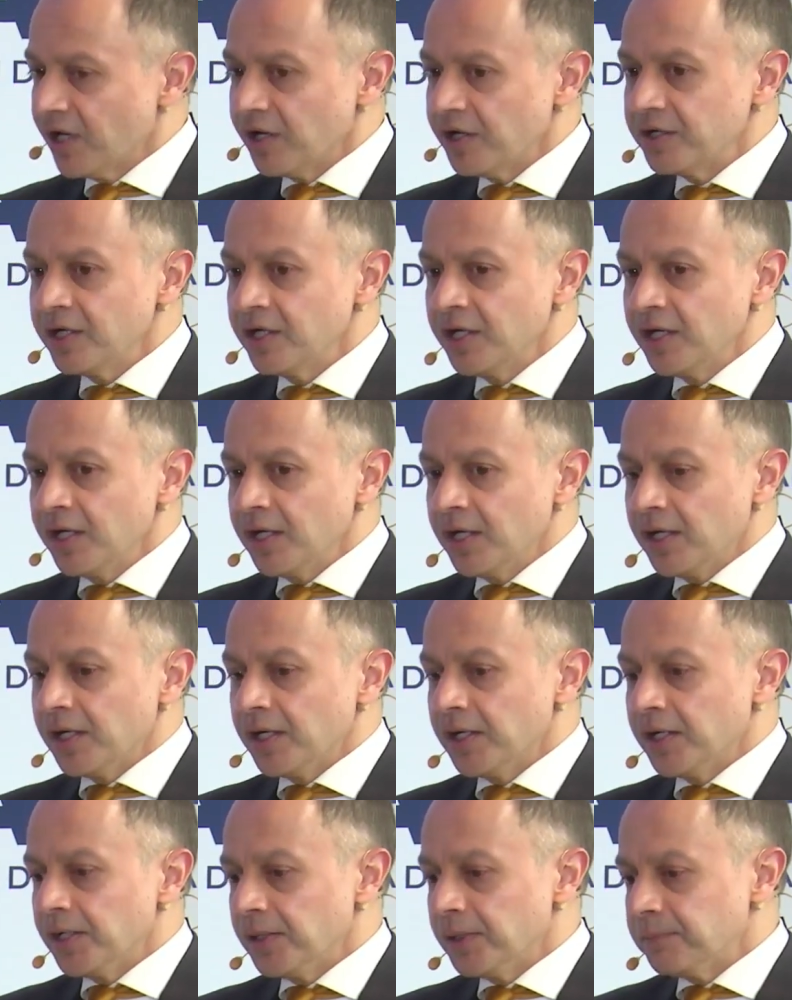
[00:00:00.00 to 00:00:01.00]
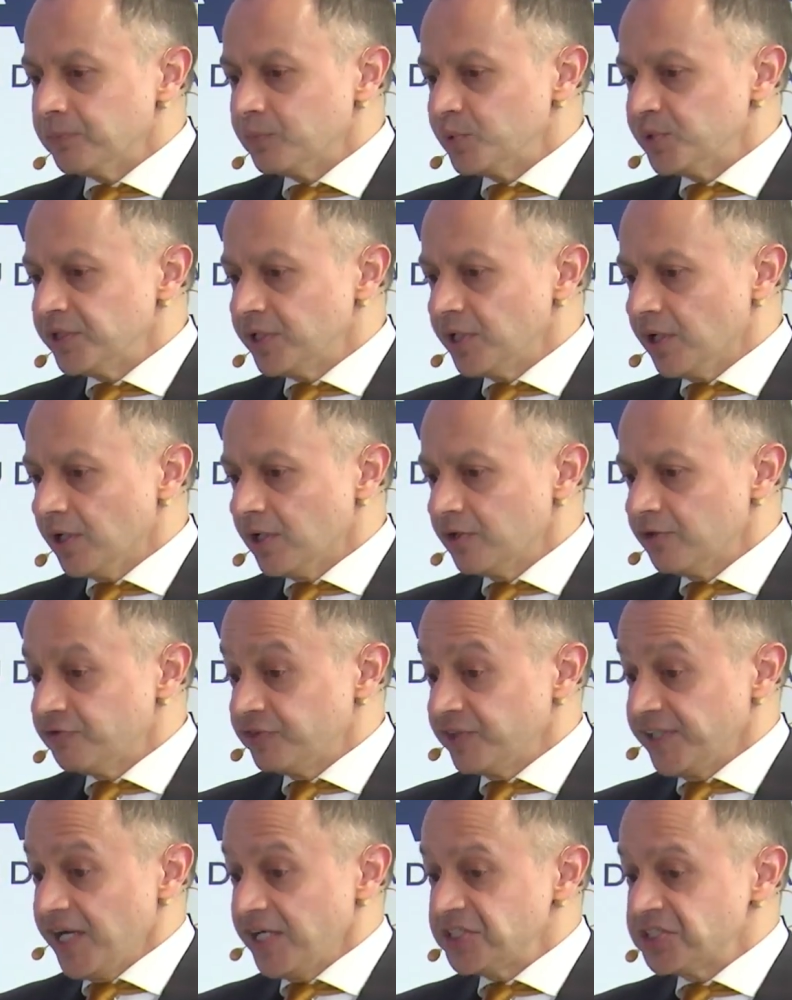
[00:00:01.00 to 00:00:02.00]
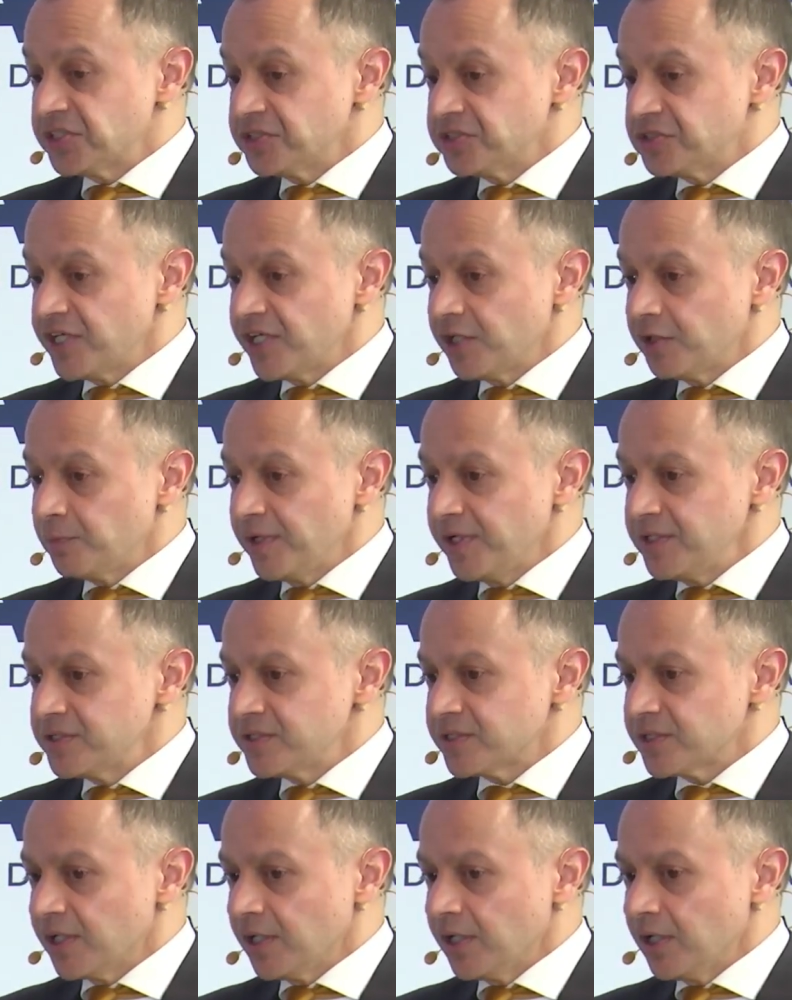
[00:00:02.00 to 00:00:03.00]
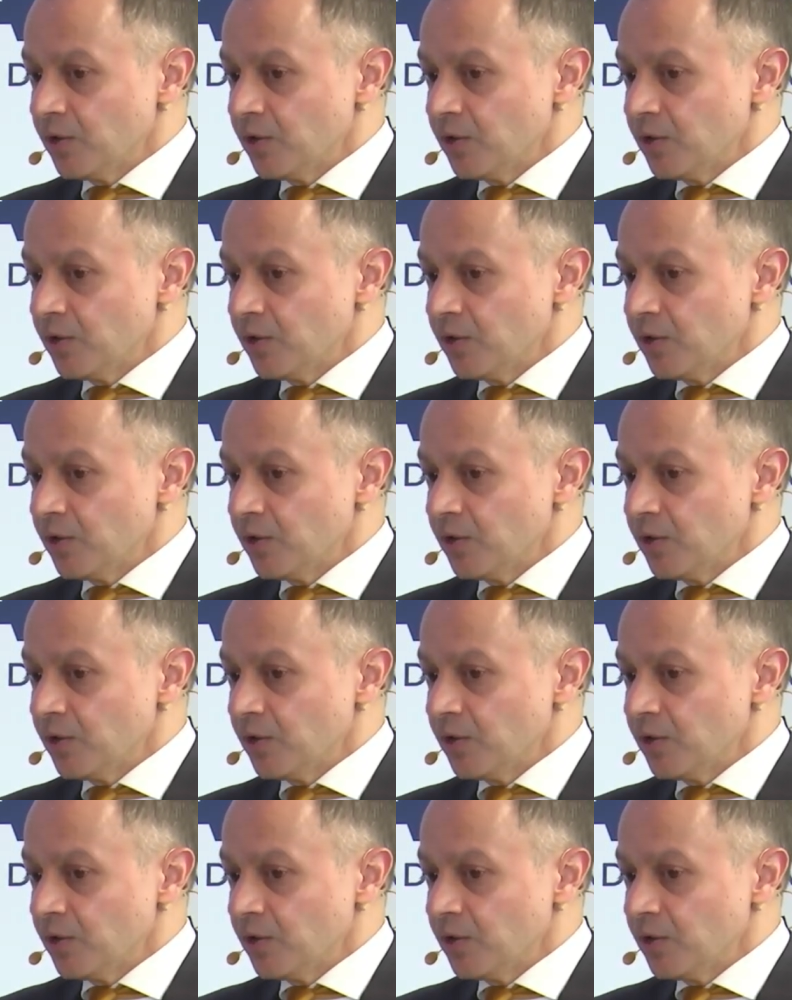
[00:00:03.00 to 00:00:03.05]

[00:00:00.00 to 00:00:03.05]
our financial statements.